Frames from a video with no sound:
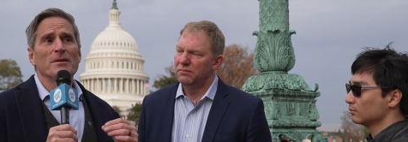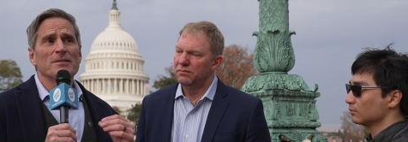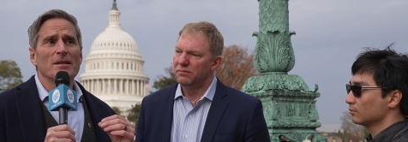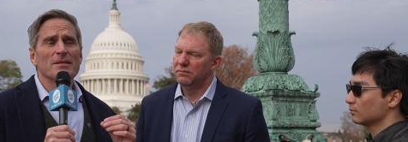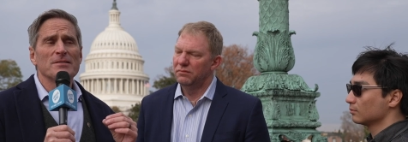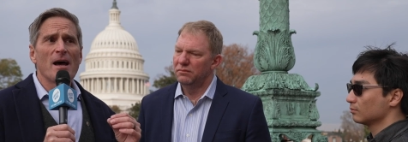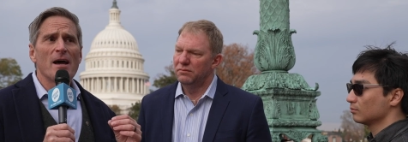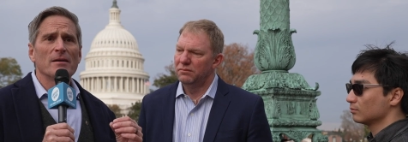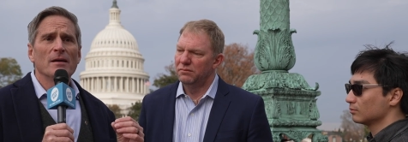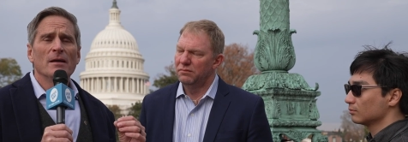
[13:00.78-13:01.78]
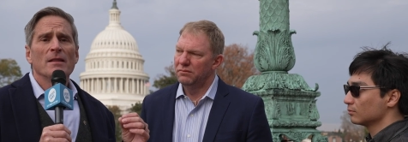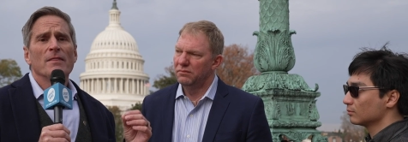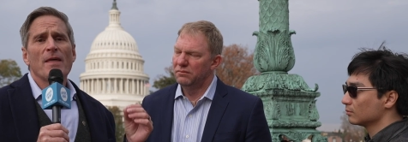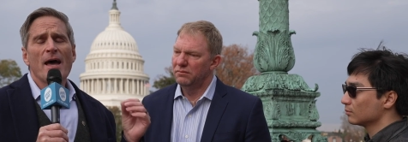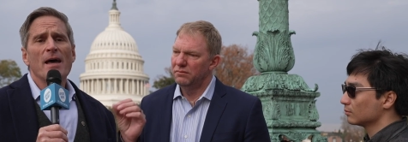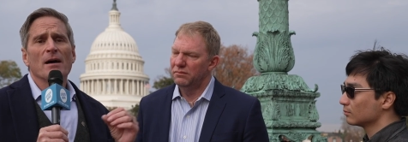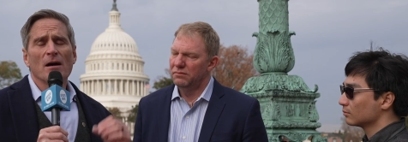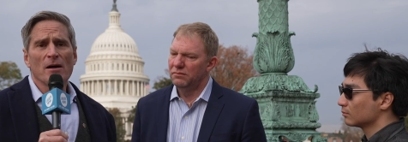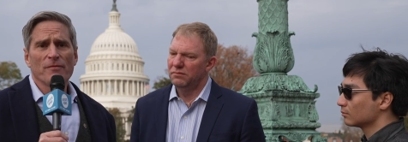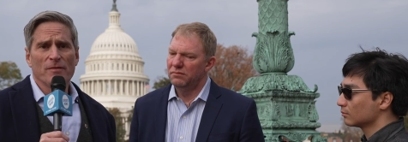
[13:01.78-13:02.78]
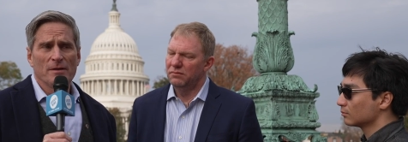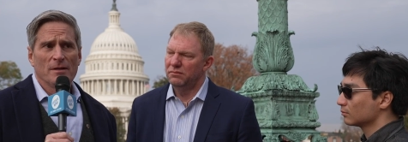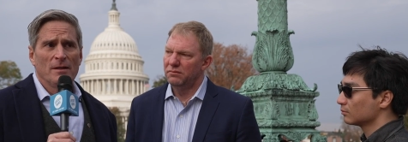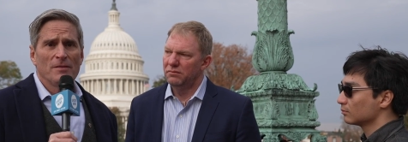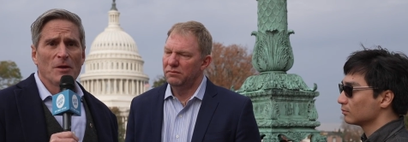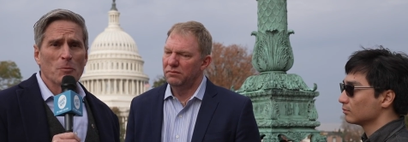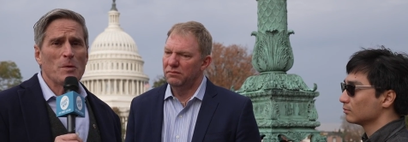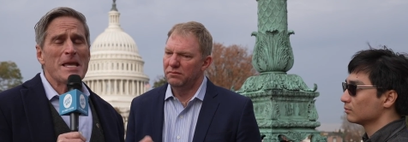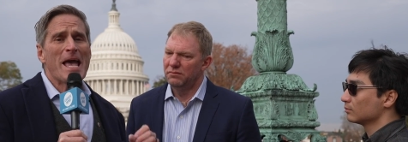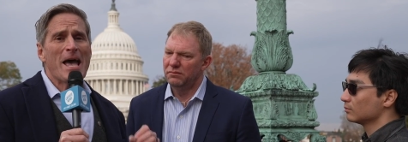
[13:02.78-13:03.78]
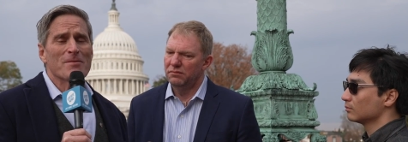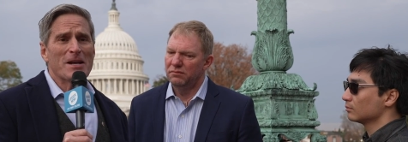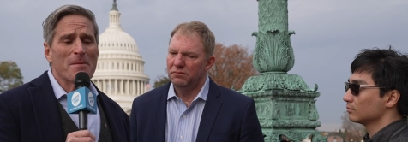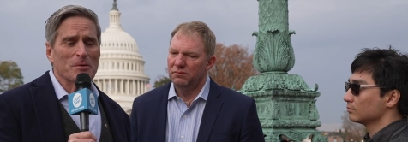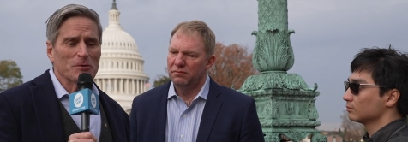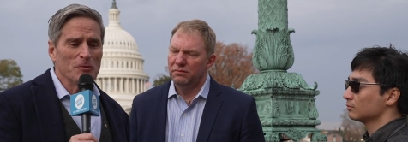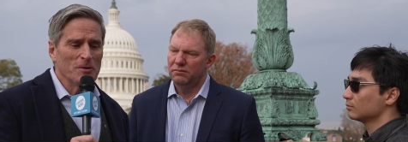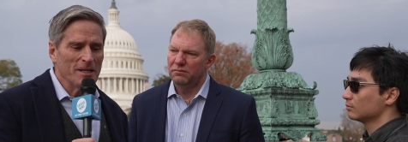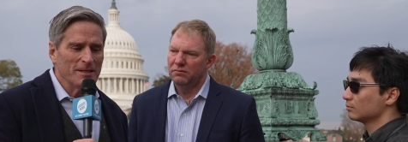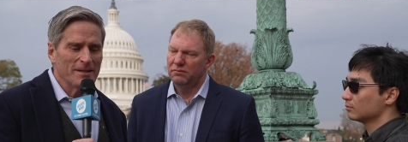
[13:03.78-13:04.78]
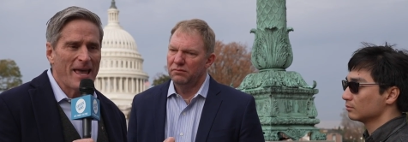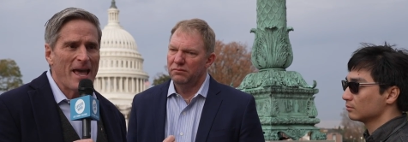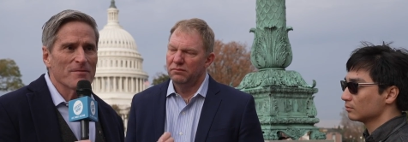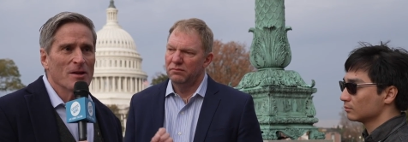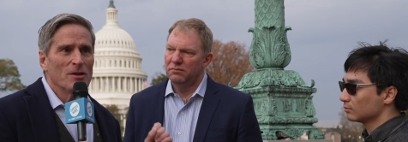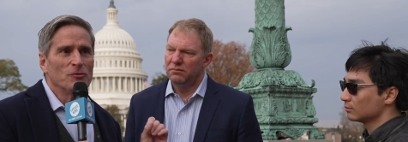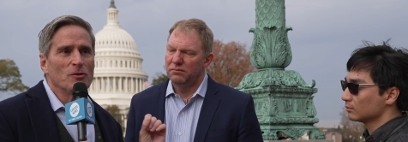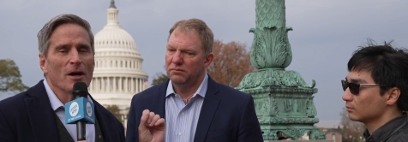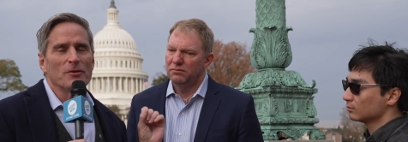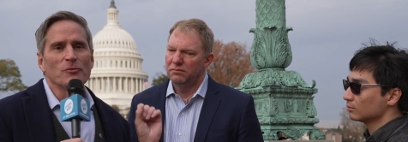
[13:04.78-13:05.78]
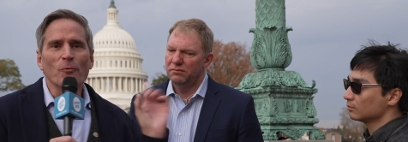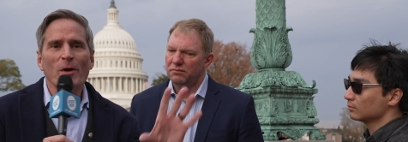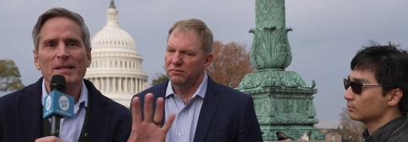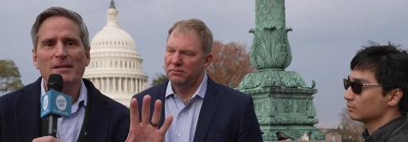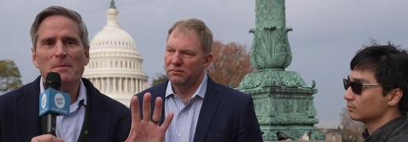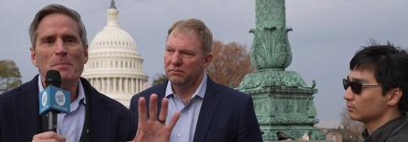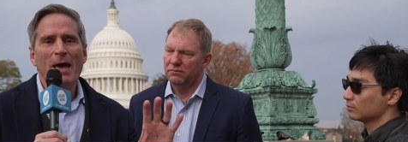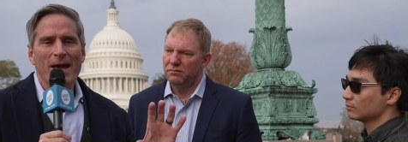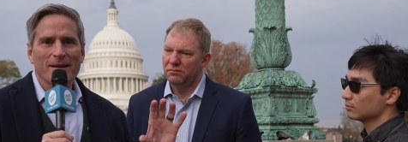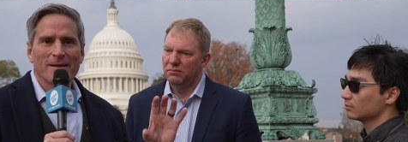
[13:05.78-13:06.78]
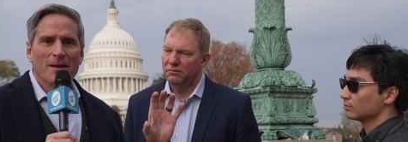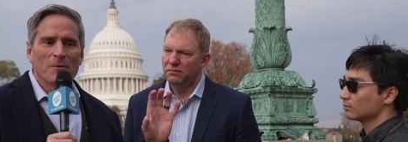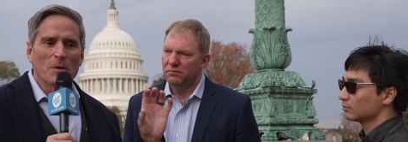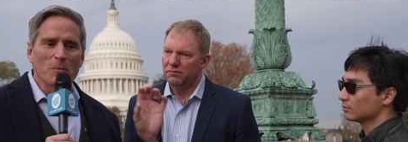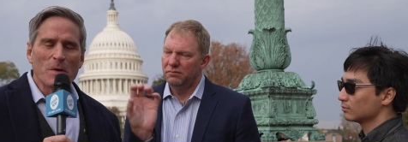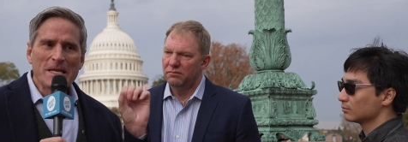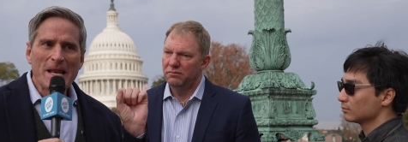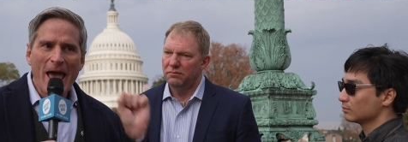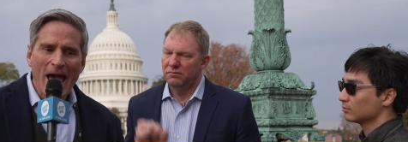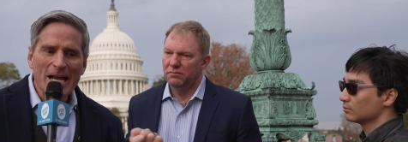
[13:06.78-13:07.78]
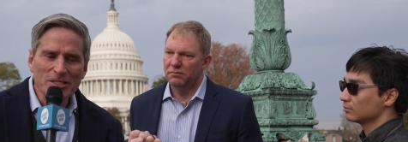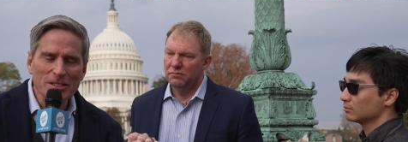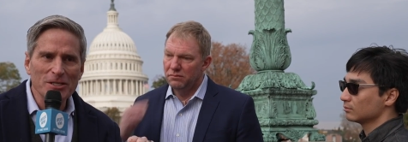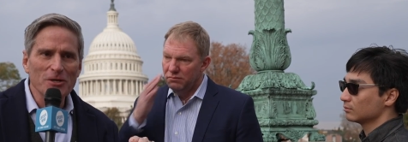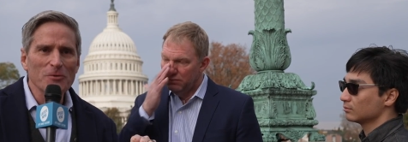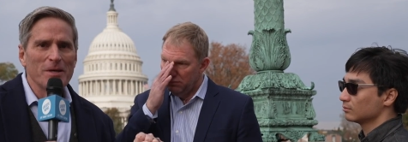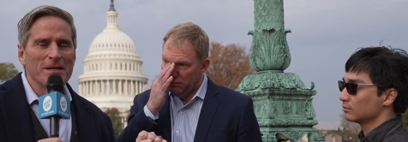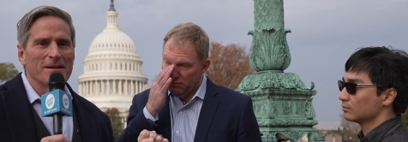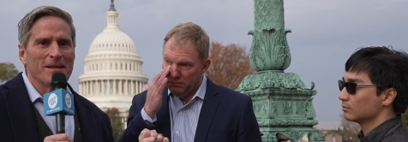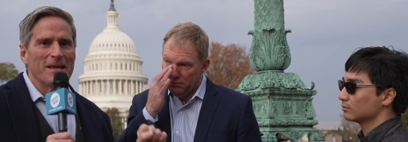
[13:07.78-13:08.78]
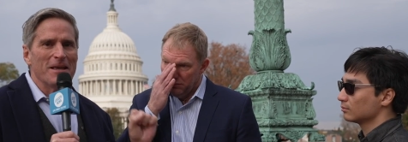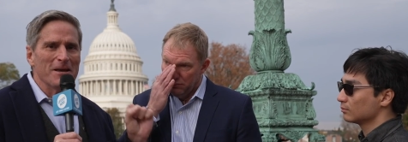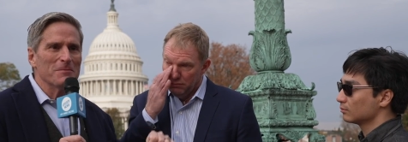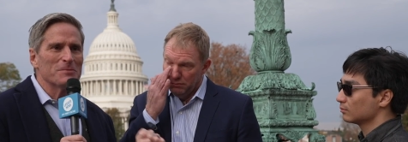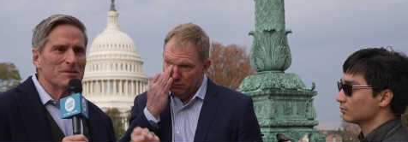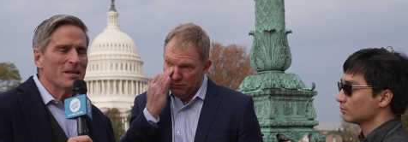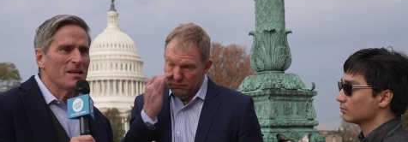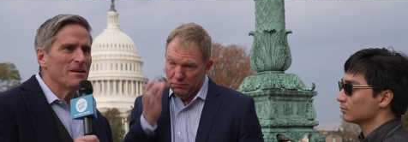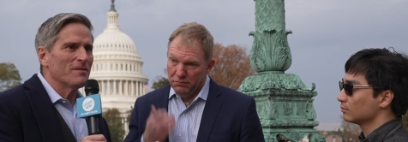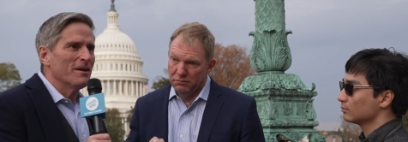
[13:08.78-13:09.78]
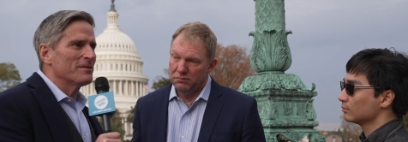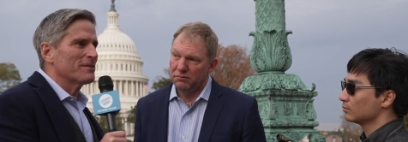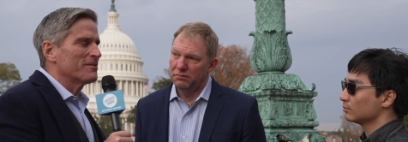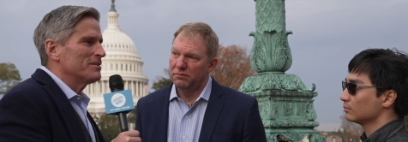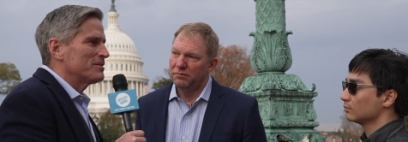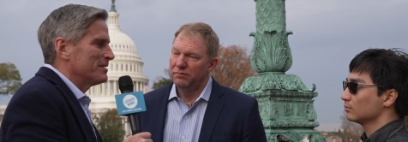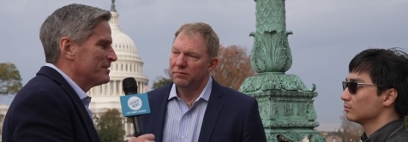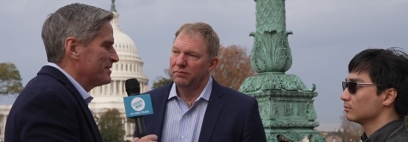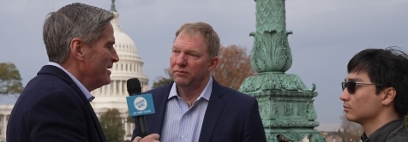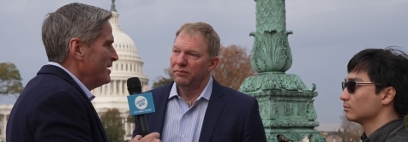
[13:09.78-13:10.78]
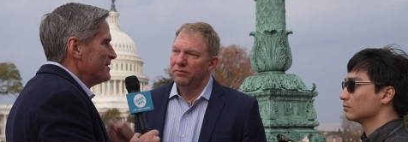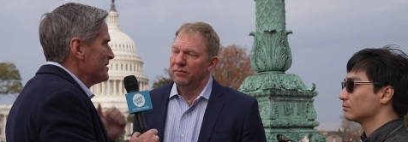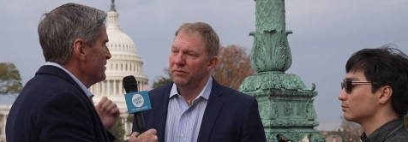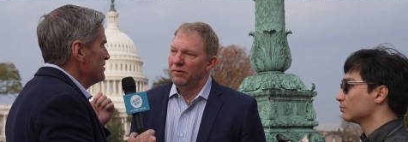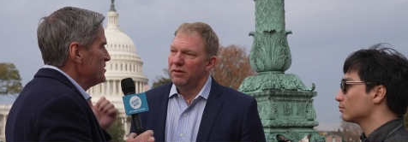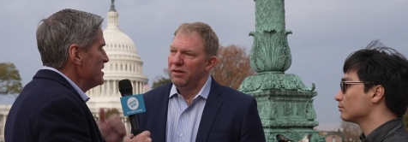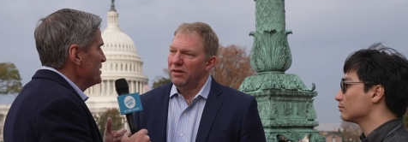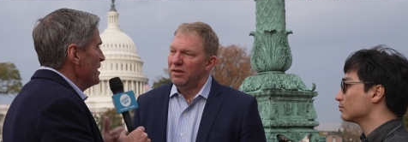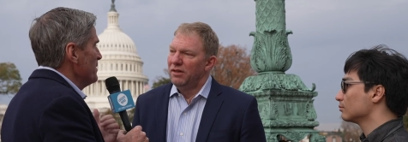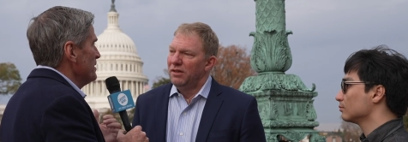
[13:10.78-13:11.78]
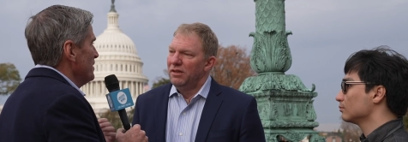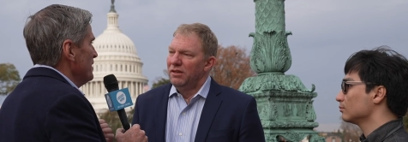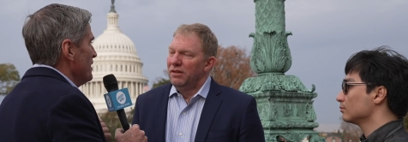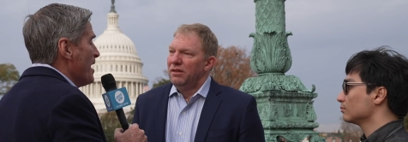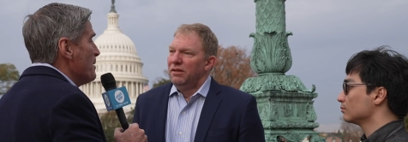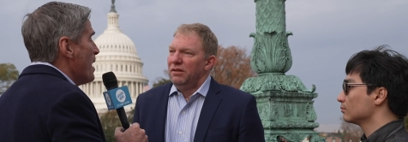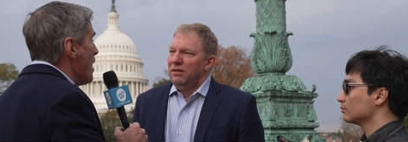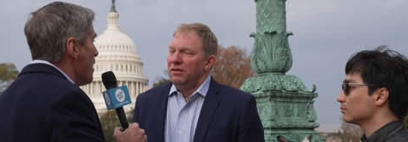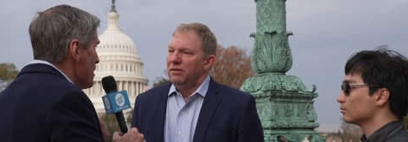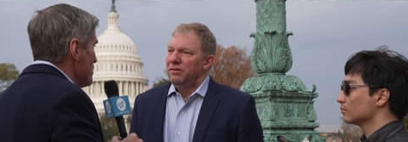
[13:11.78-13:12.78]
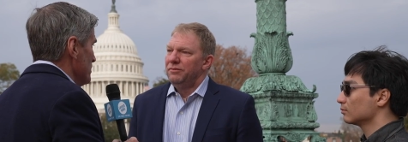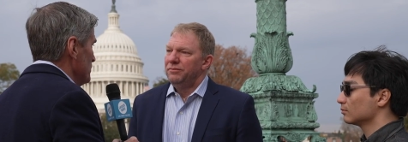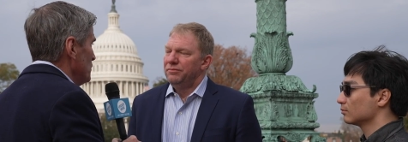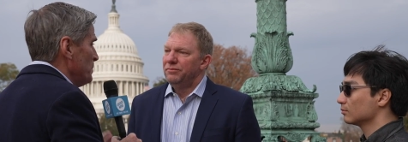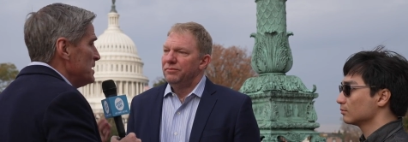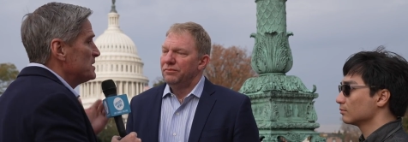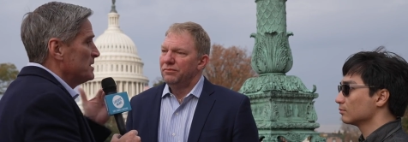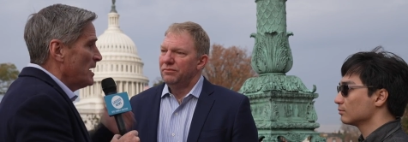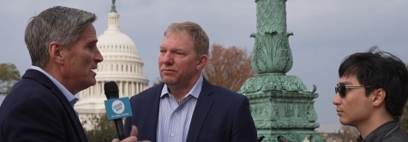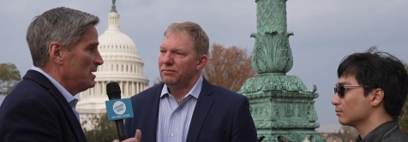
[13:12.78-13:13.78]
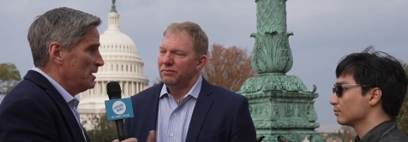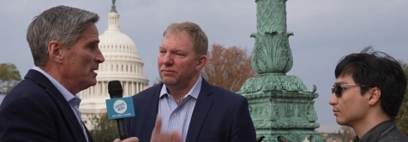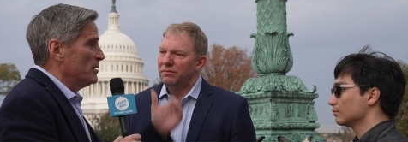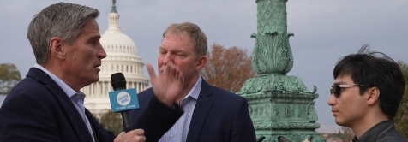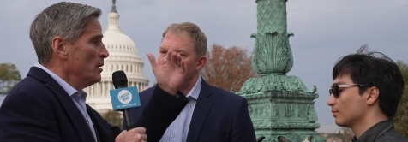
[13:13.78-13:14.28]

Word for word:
Speaker 1: it's it's not that often that we have an opportunity to have a direct impact where we can actually go in and help save other Christians. So, Jason, I want to tell you, I'm honored to be standing here